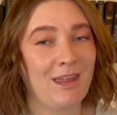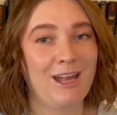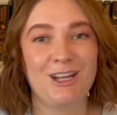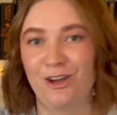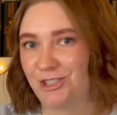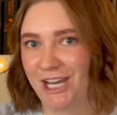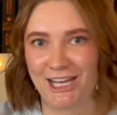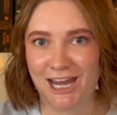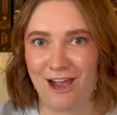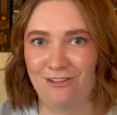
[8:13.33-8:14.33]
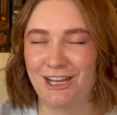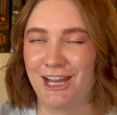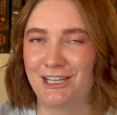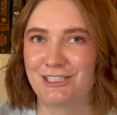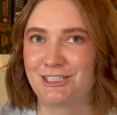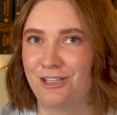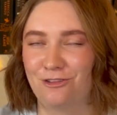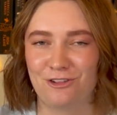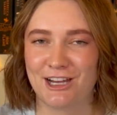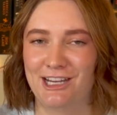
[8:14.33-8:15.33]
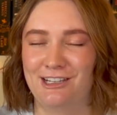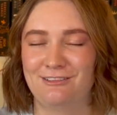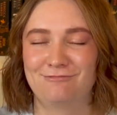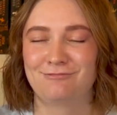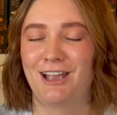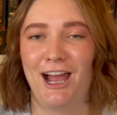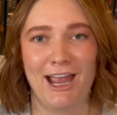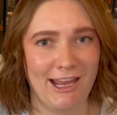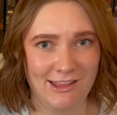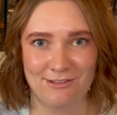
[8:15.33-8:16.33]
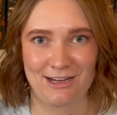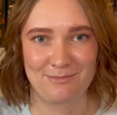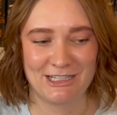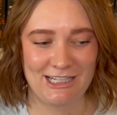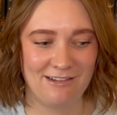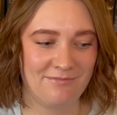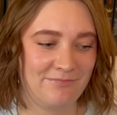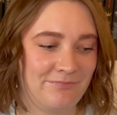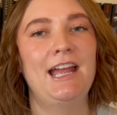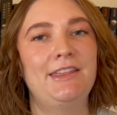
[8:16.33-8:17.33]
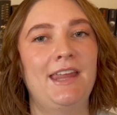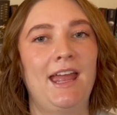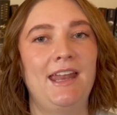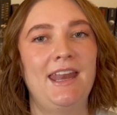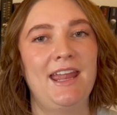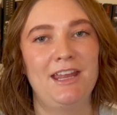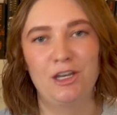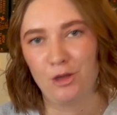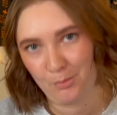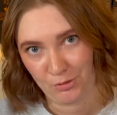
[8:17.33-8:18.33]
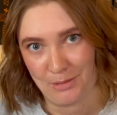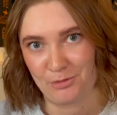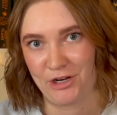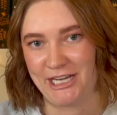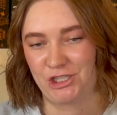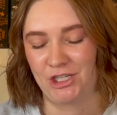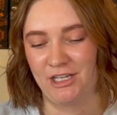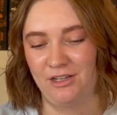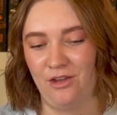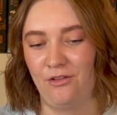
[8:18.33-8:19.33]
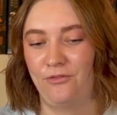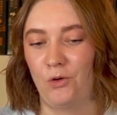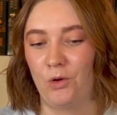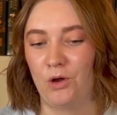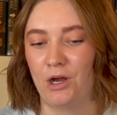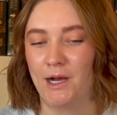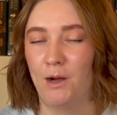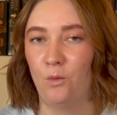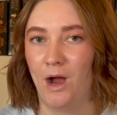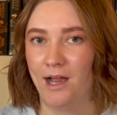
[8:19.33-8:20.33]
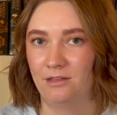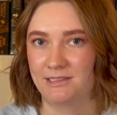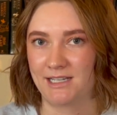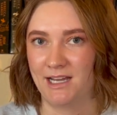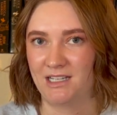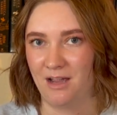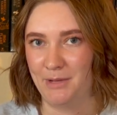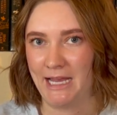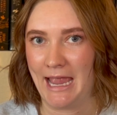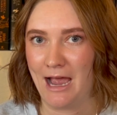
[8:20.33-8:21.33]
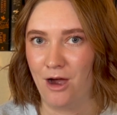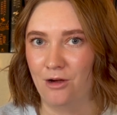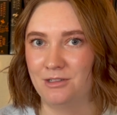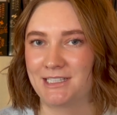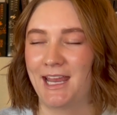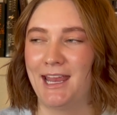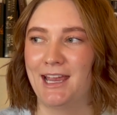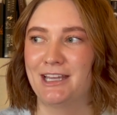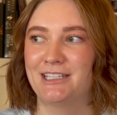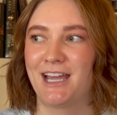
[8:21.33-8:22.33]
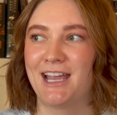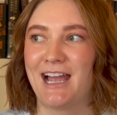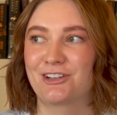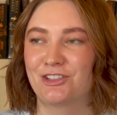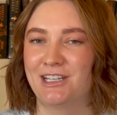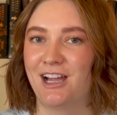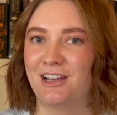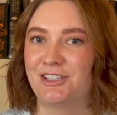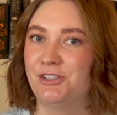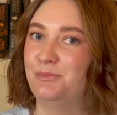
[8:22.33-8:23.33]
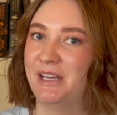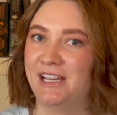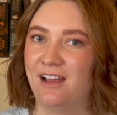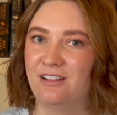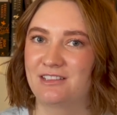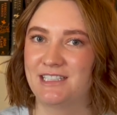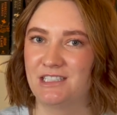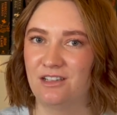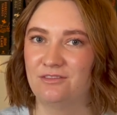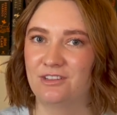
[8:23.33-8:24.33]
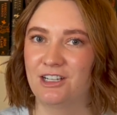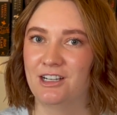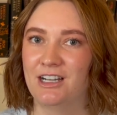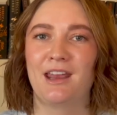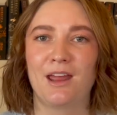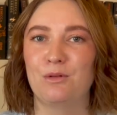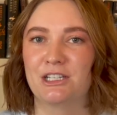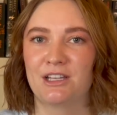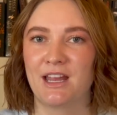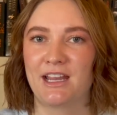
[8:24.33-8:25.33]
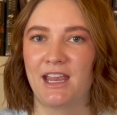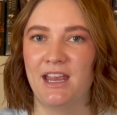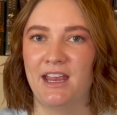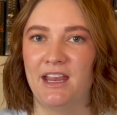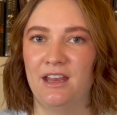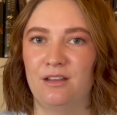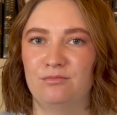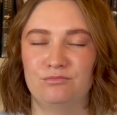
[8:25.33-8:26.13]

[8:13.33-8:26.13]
go check it out. It's so great. Highly recommend it. And then in preparation for Wild Side coming out, and I actually got to meet Elsie Silver, and I went to like a